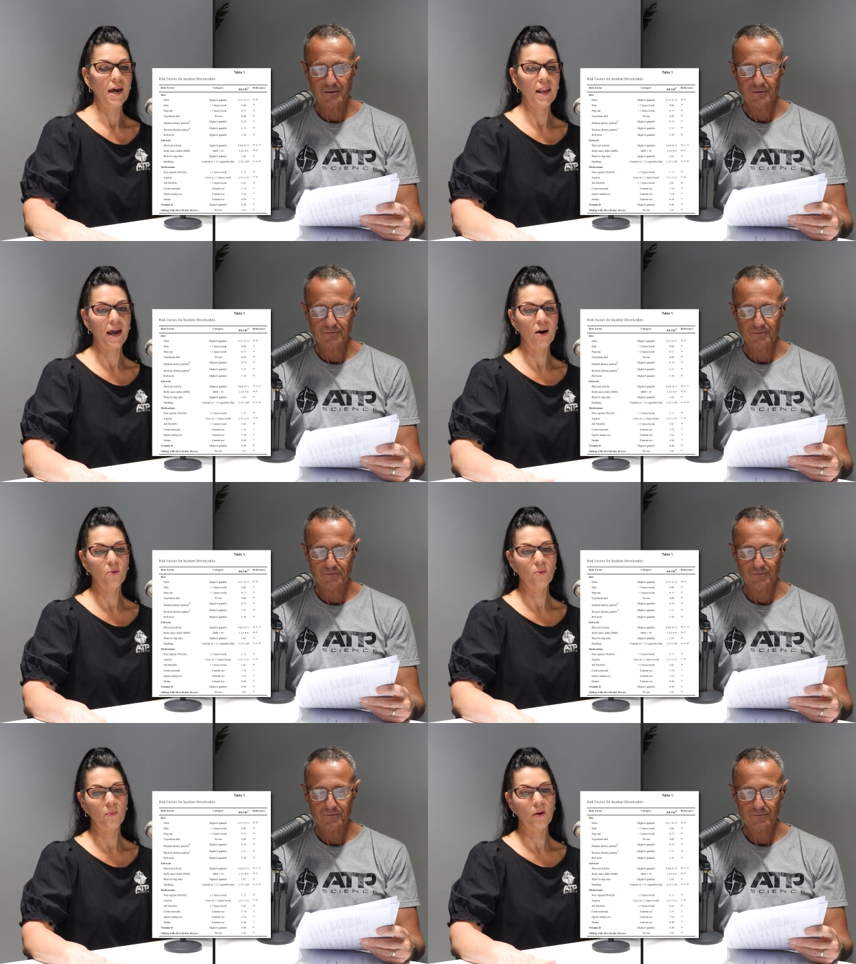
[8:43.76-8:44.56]
Speaker 1: And
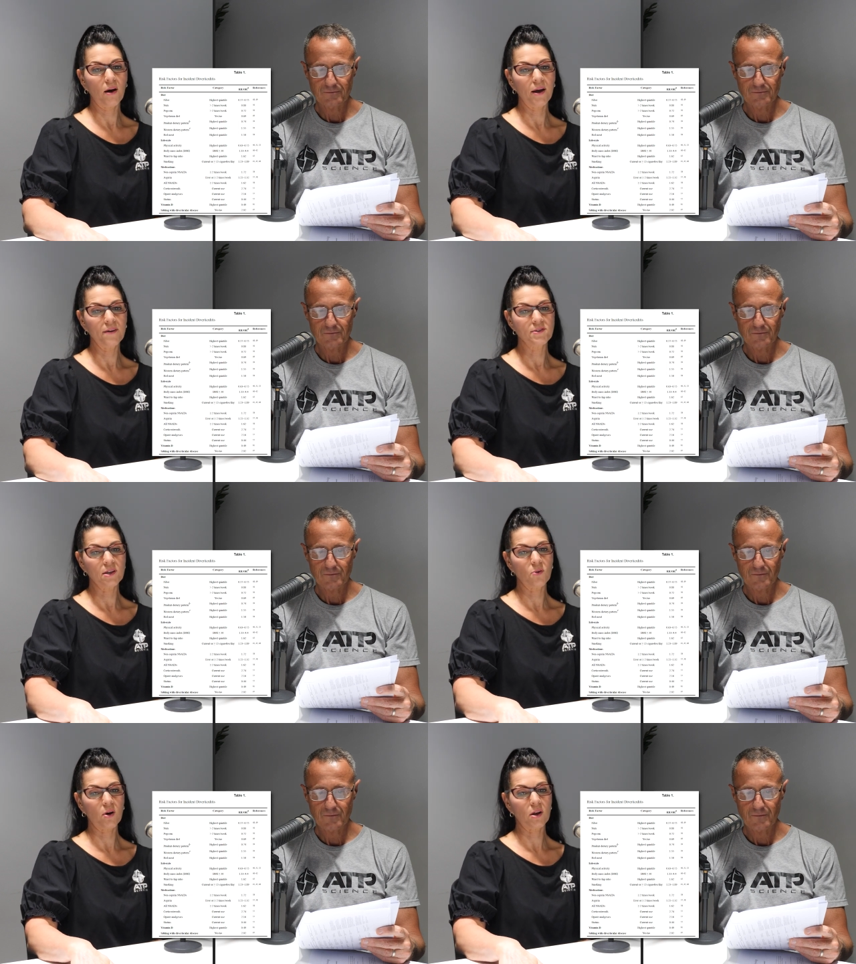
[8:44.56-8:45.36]
how I have
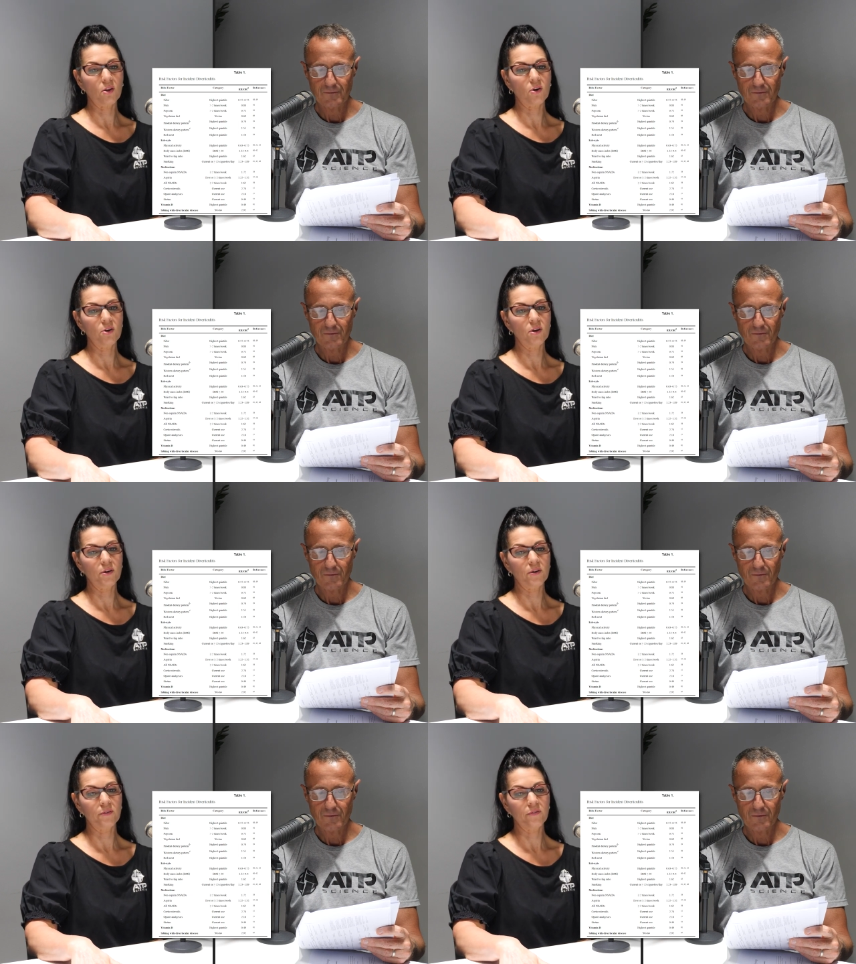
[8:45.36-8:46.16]
seen quite a lot
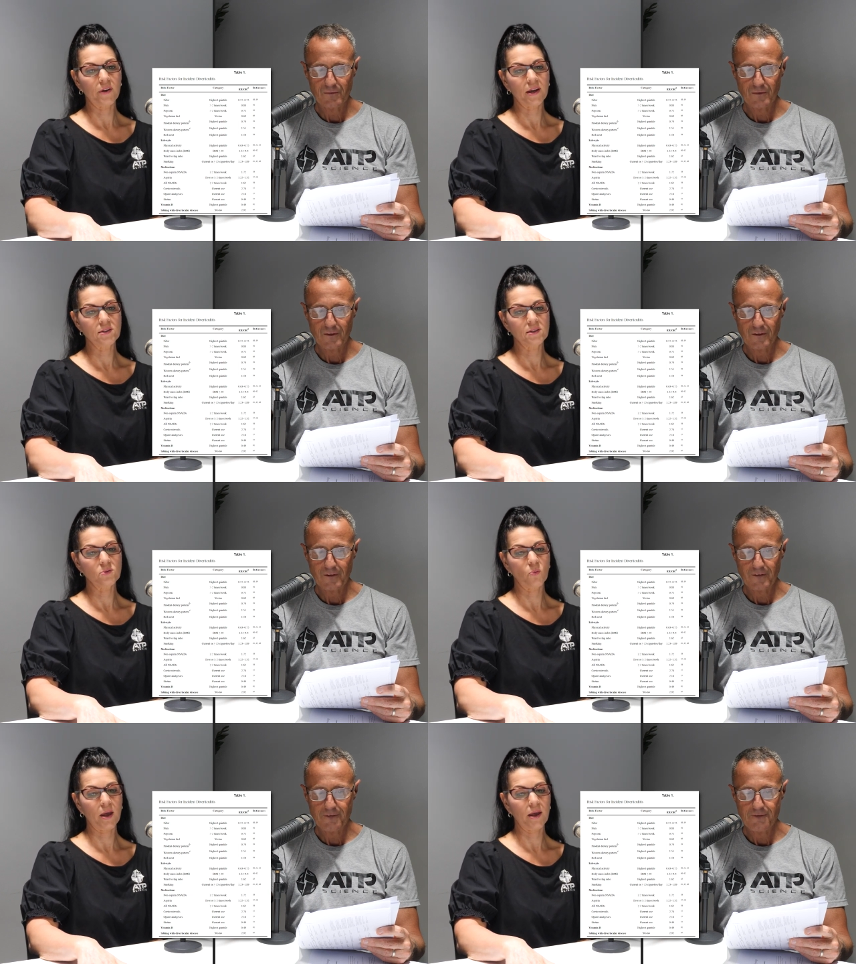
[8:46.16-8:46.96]
of
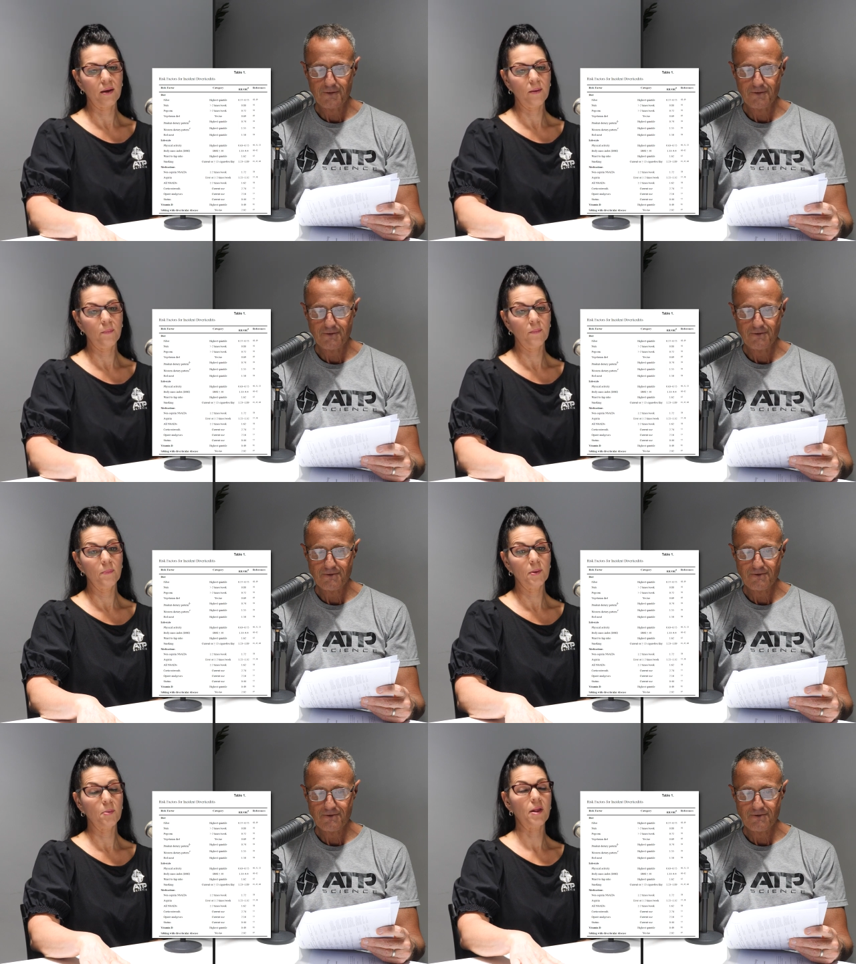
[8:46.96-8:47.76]
cases where
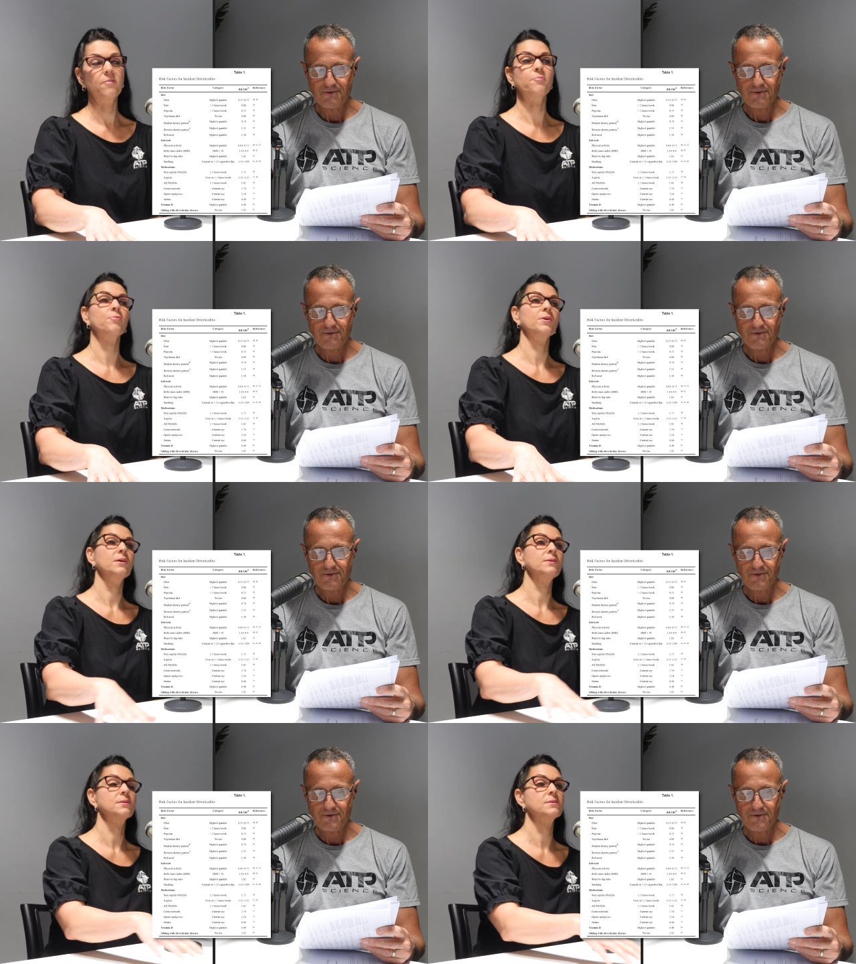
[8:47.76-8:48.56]
people have
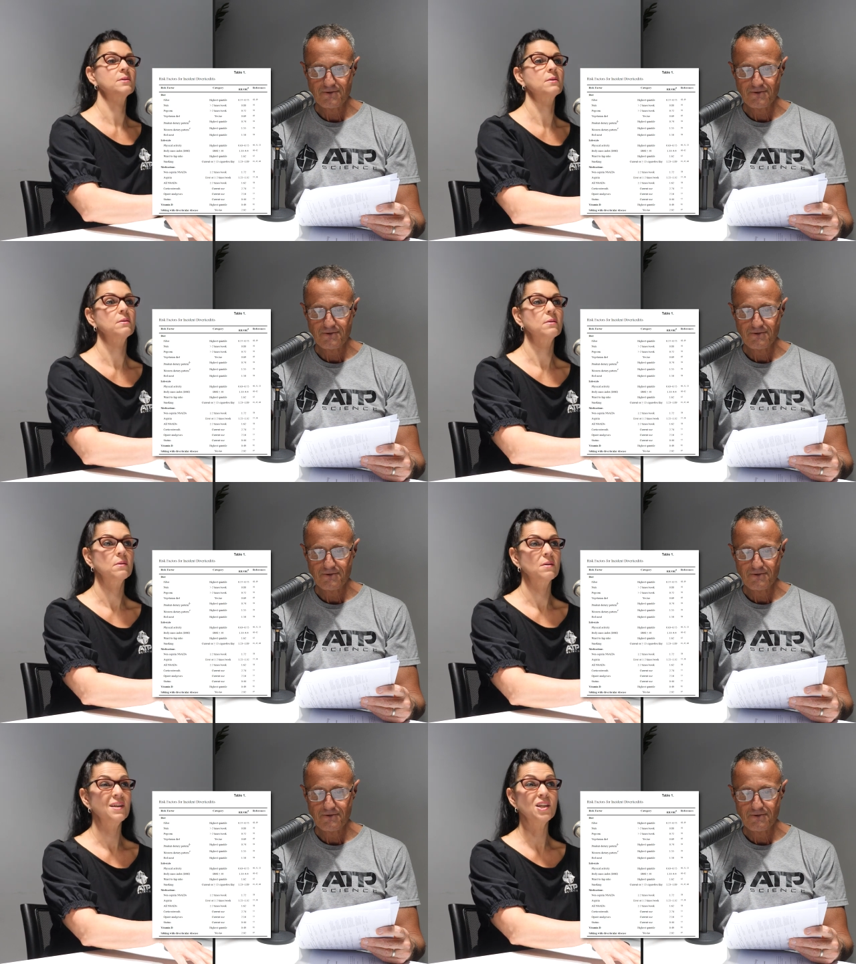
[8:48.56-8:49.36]
pre existing
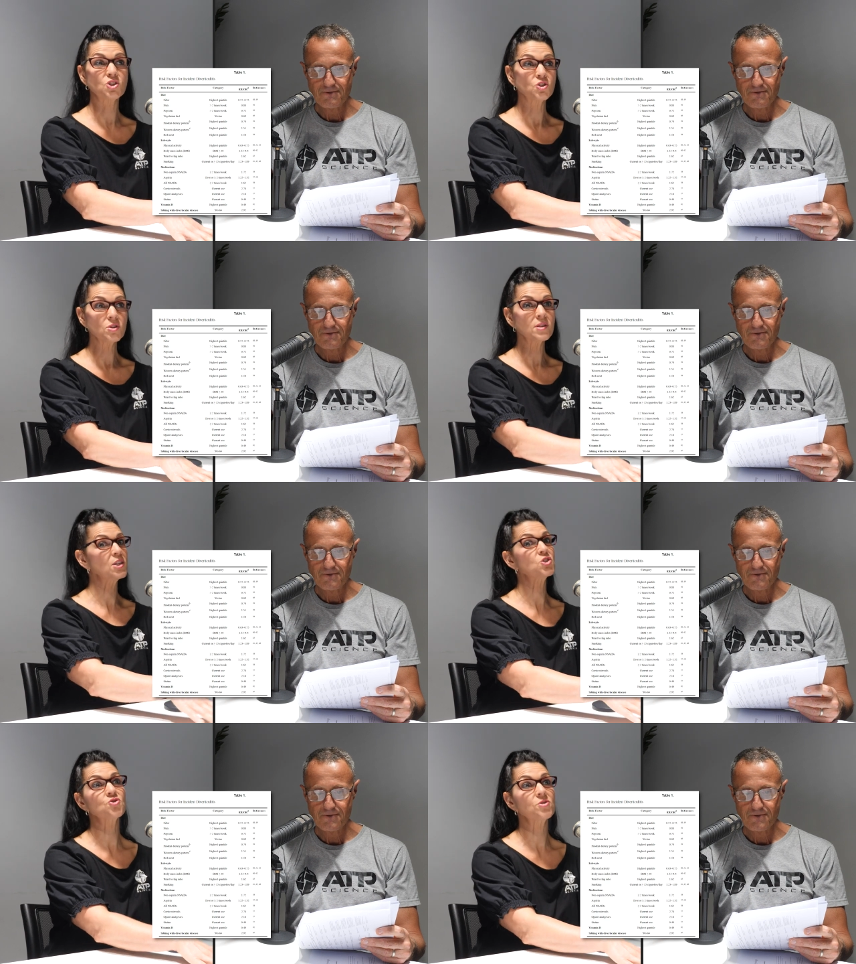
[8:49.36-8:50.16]
issues,
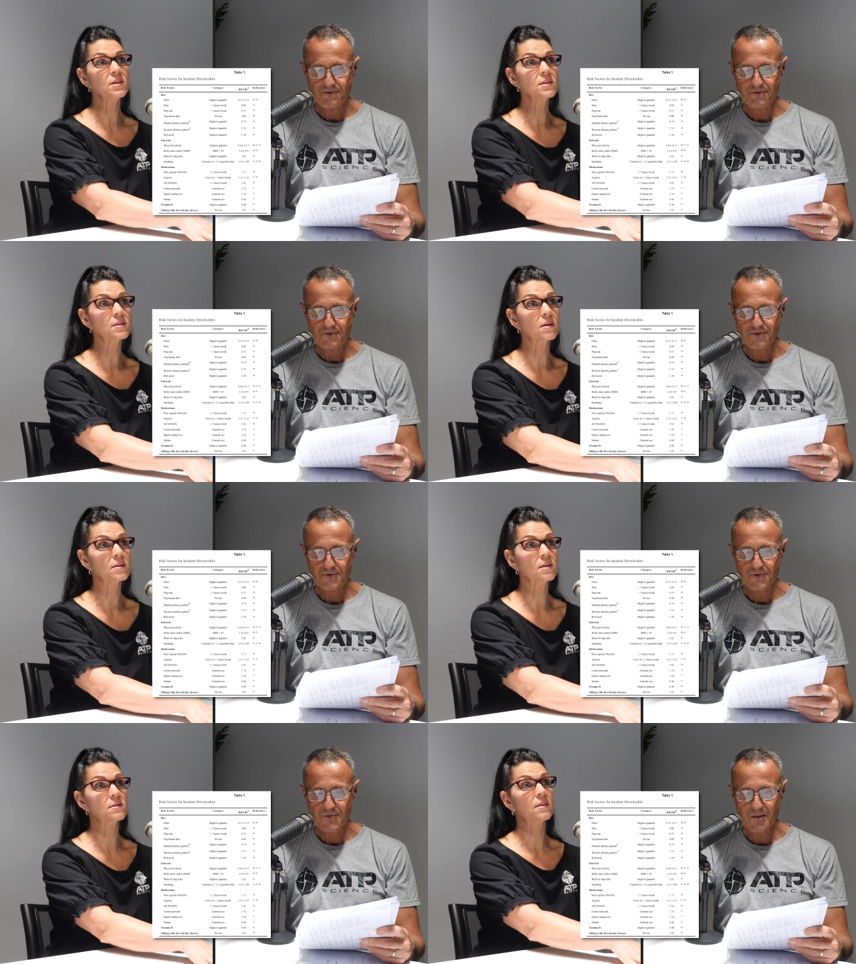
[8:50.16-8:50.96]
injuries,
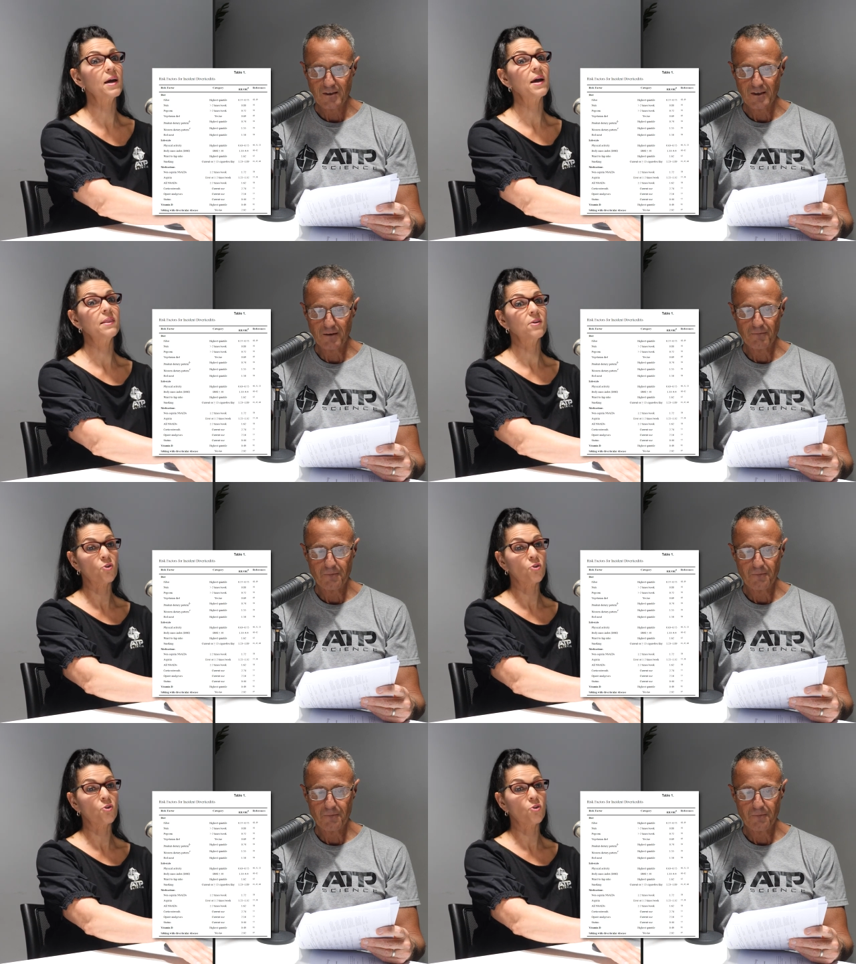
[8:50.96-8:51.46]
like things like that, yep.